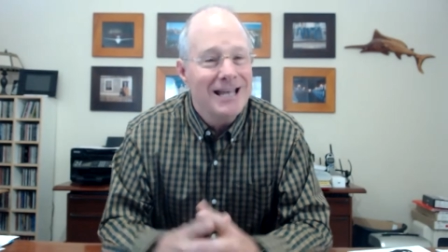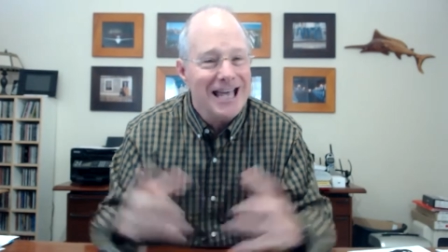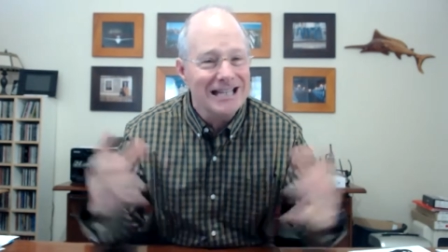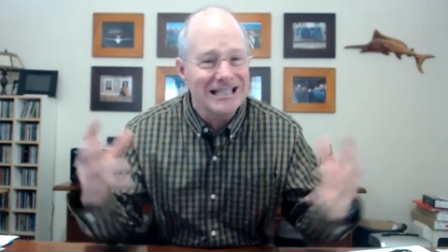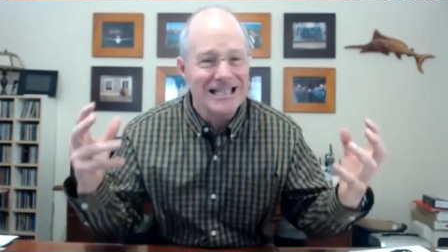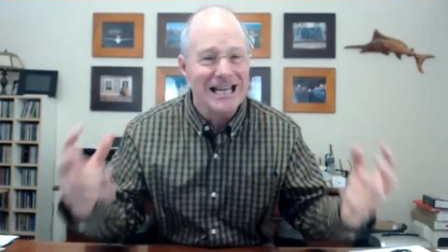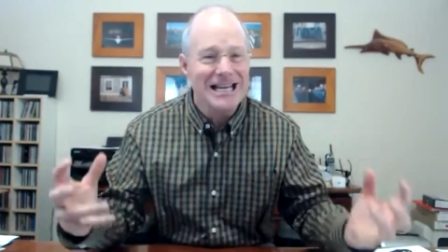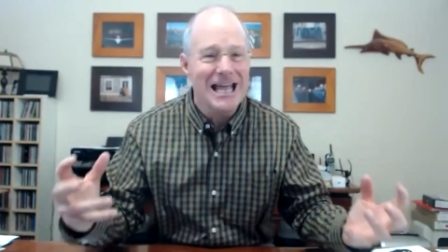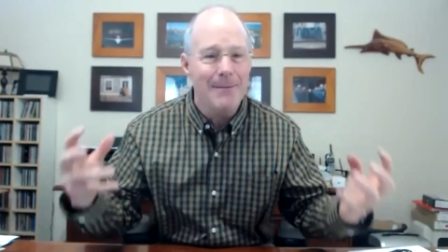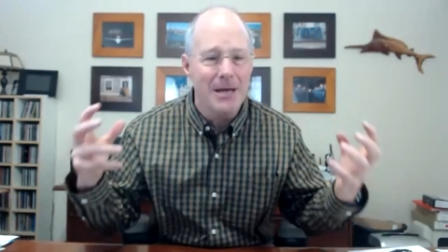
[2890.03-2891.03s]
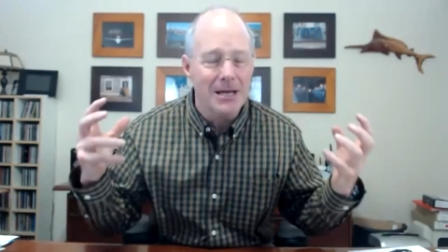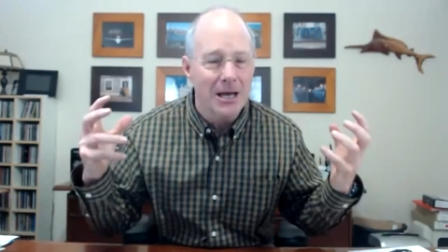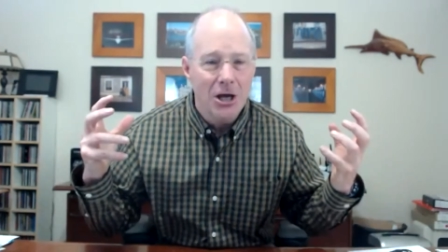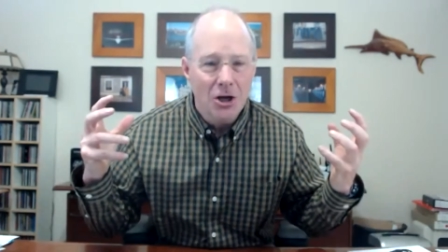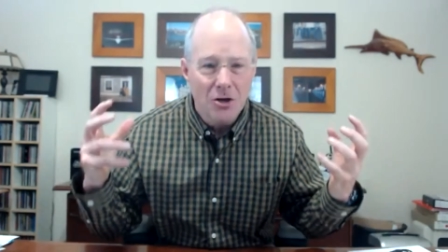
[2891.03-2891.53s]
That's a dynamic
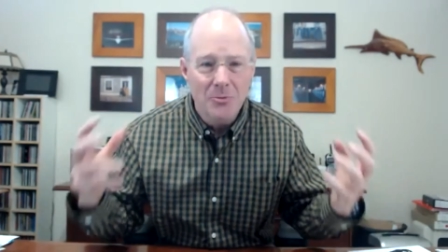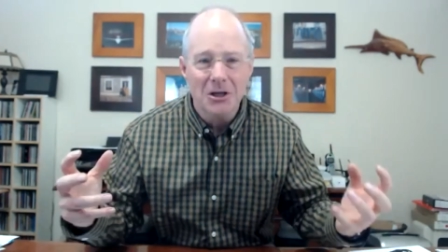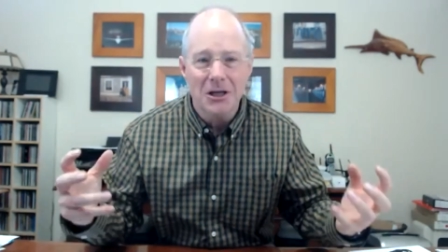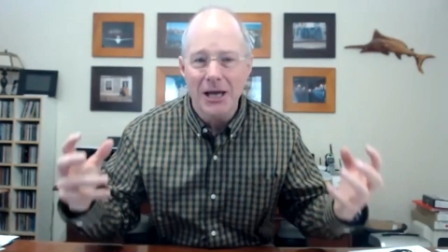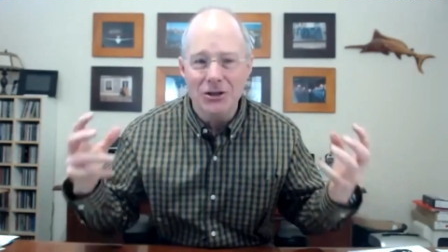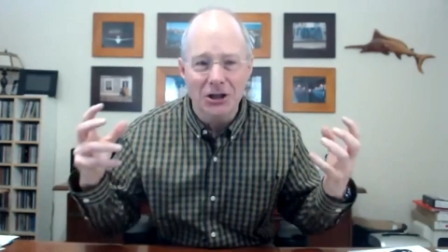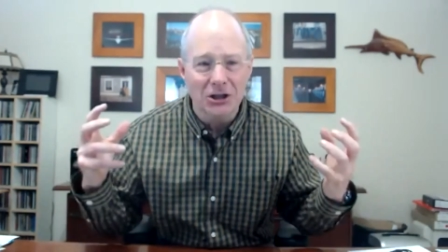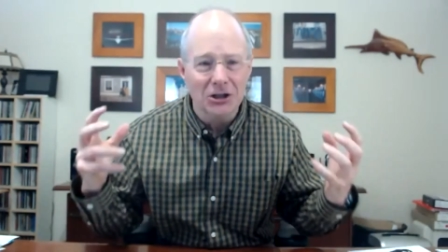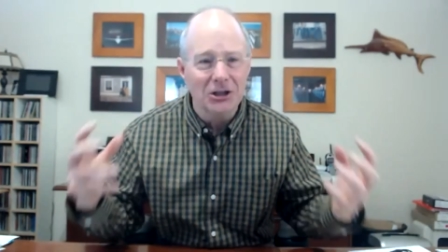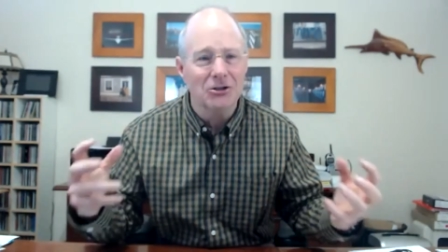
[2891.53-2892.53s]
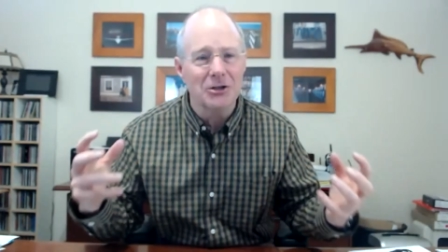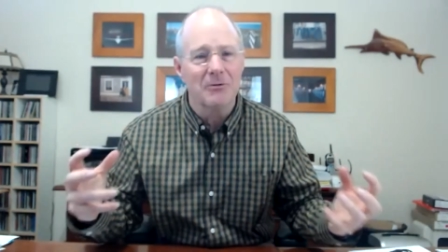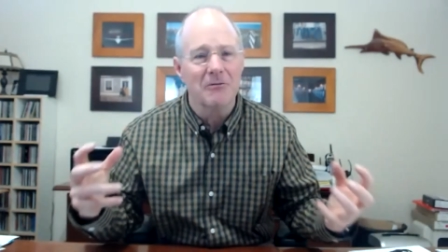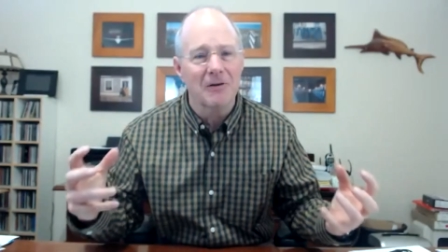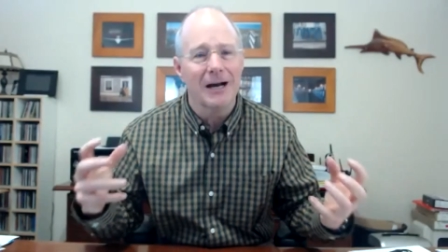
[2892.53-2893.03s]
communication and leadership
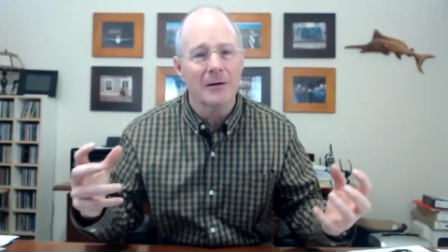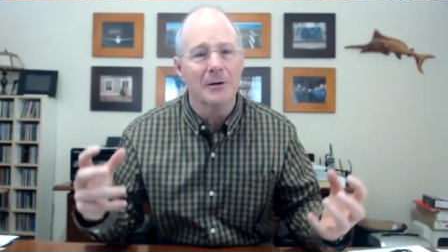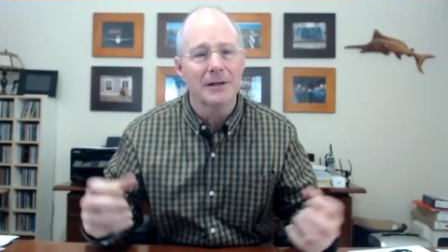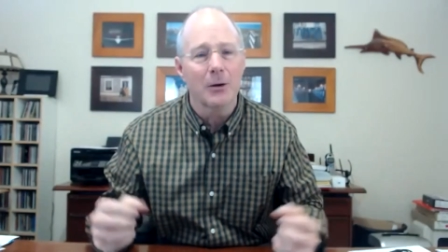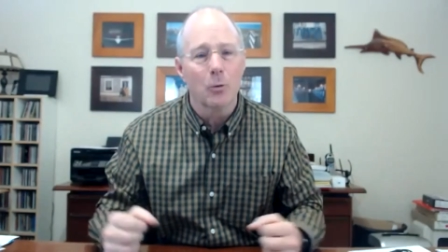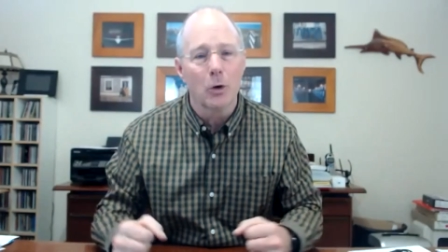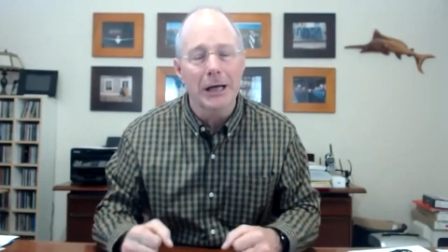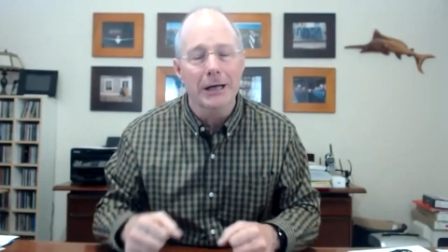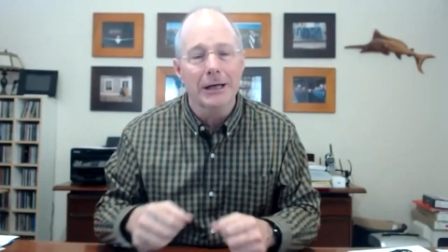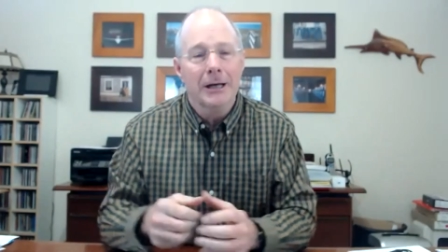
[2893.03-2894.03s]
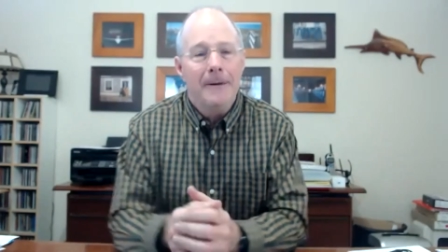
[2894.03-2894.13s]
environment that we're in